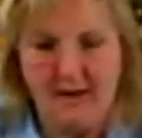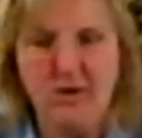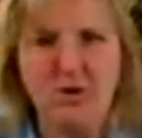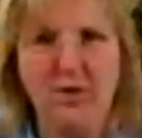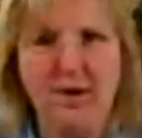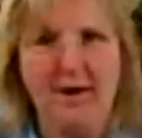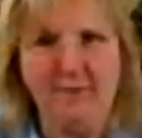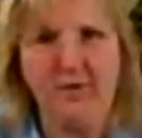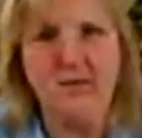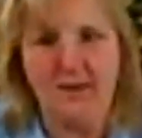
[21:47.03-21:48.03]
So you have,
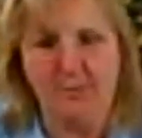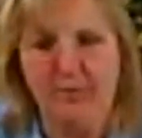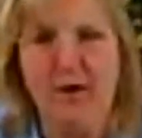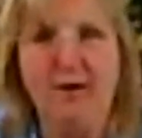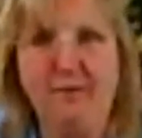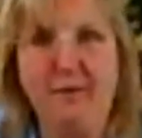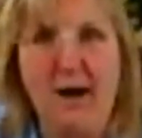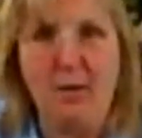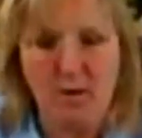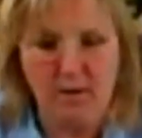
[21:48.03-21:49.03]
for example, if you had a
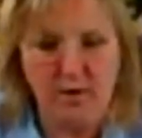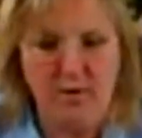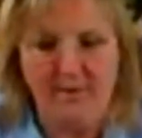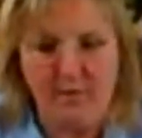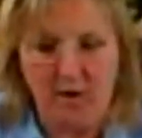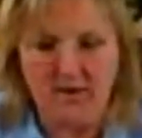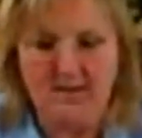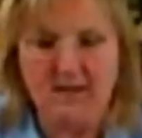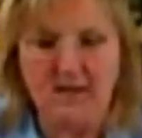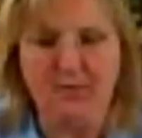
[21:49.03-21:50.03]
flower, you'd have all
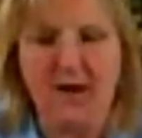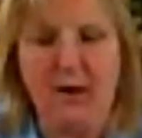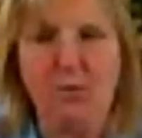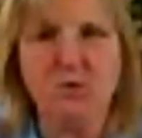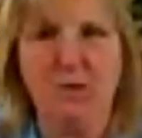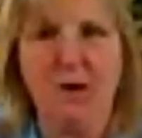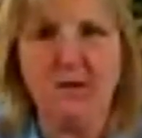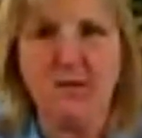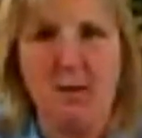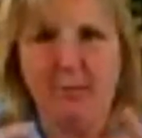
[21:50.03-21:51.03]
6 flowers right on
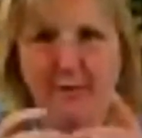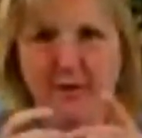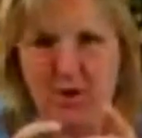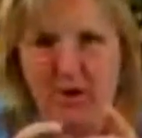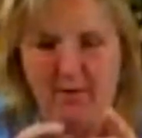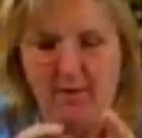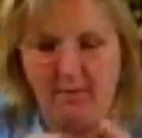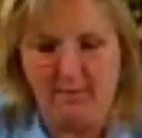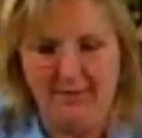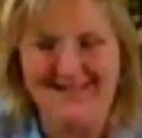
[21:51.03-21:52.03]
top of each other.
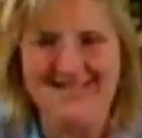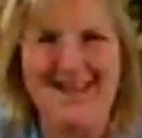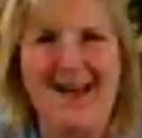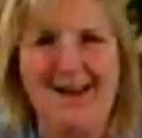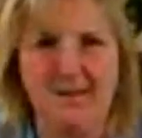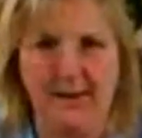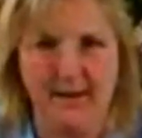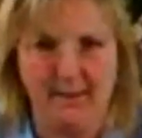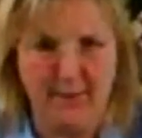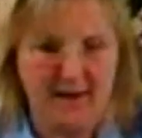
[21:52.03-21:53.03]
Exactly.
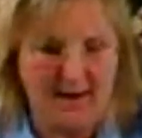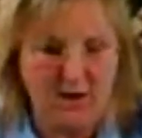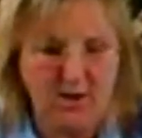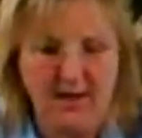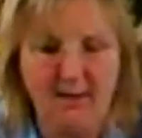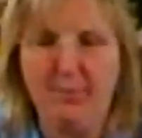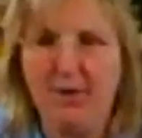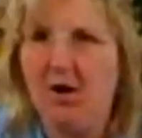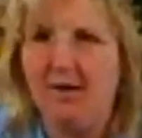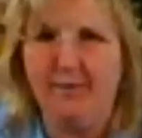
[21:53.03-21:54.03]
I mean, you can't be
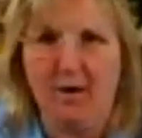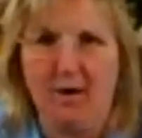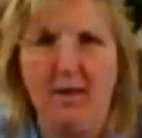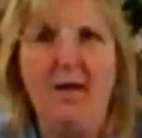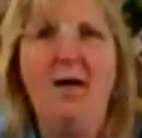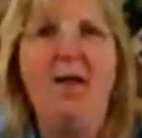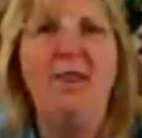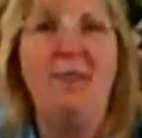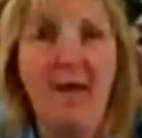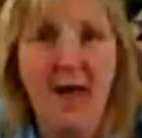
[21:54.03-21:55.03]
off at all.
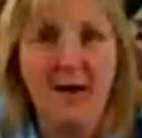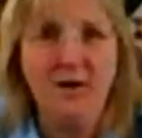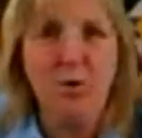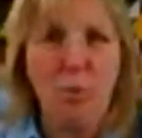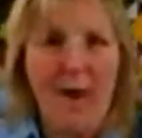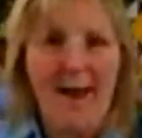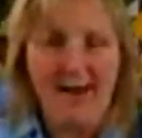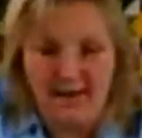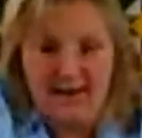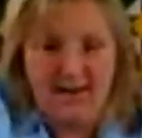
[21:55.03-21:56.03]
Then you
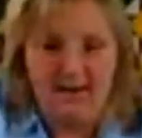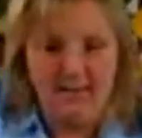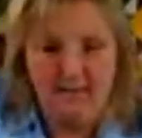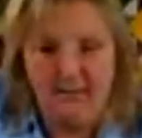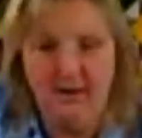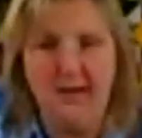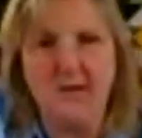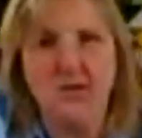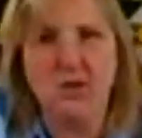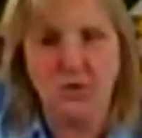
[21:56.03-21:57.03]
whack it
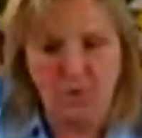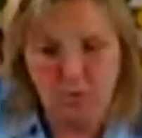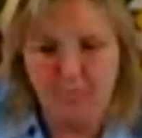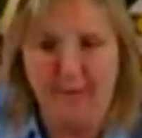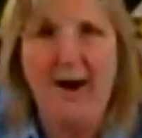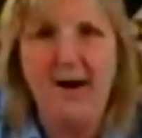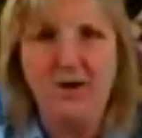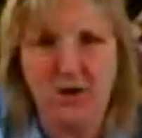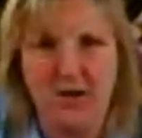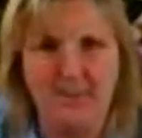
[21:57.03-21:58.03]
into pie
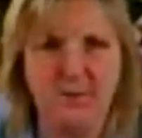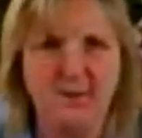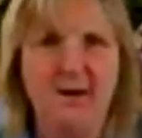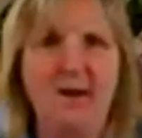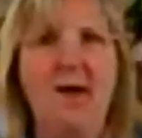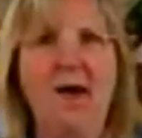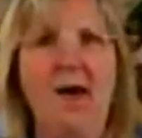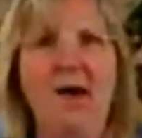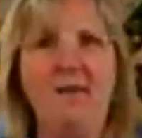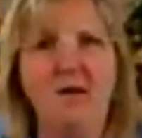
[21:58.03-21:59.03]
shapes,
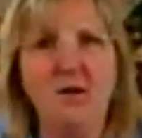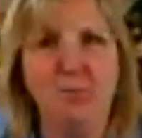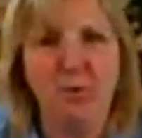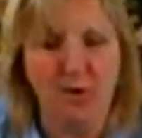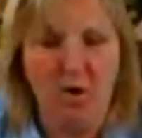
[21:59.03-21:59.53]
and then you put